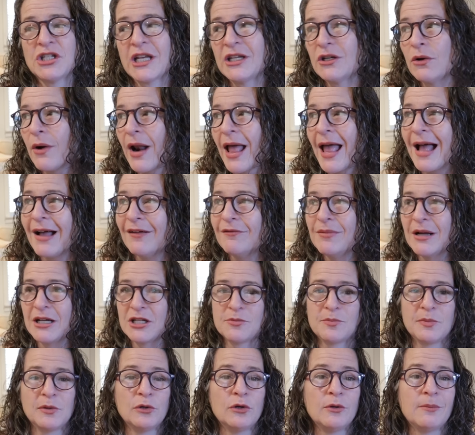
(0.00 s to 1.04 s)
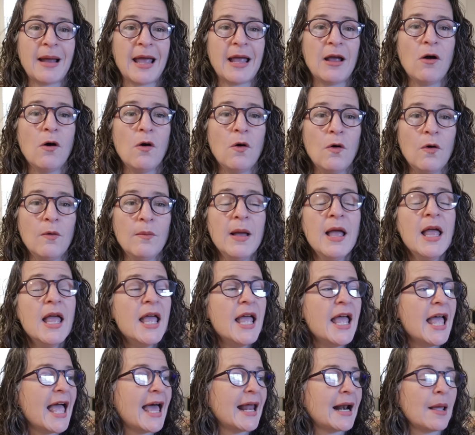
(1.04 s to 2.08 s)
I don't have much blue in my home,
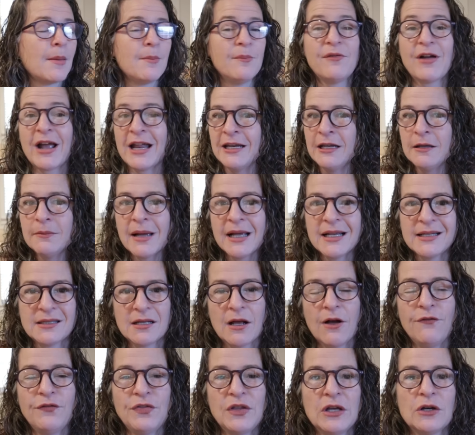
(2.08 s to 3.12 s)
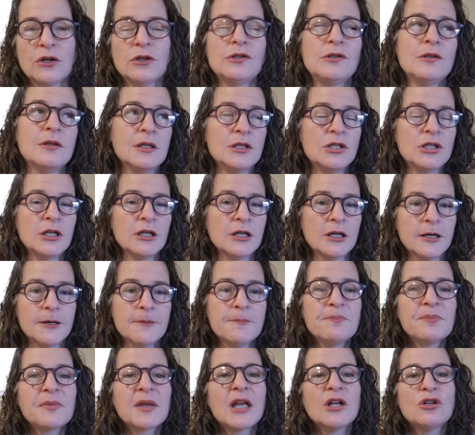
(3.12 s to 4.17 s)
and I'm finding myself this
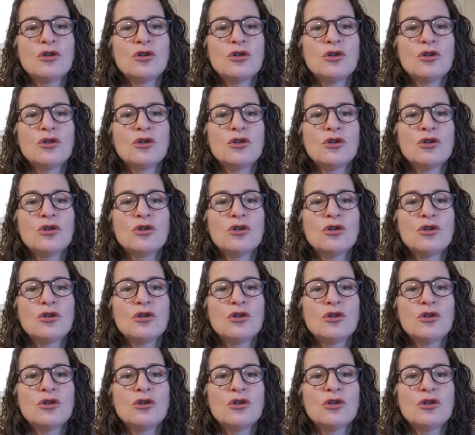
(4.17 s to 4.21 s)
year